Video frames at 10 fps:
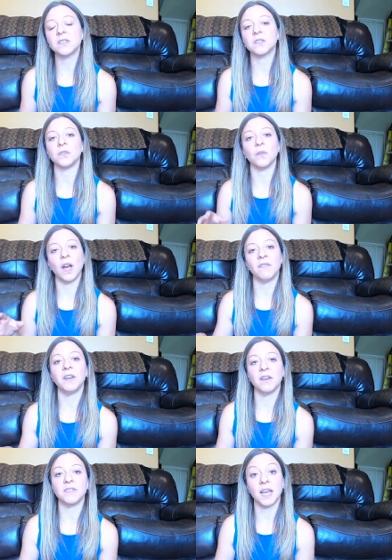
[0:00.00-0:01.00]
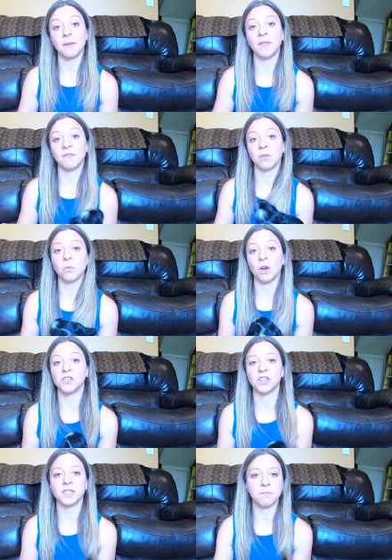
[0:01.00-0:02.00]
So you have enough time that if you're
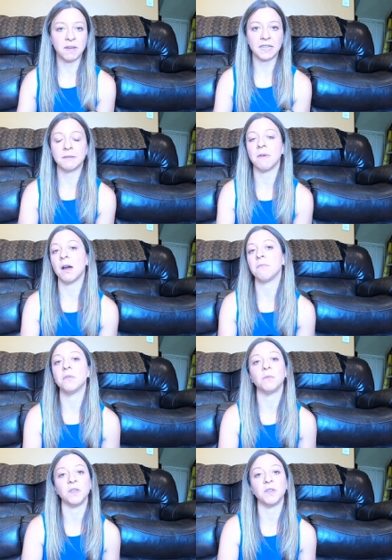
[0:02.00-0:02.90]
watching to pick them up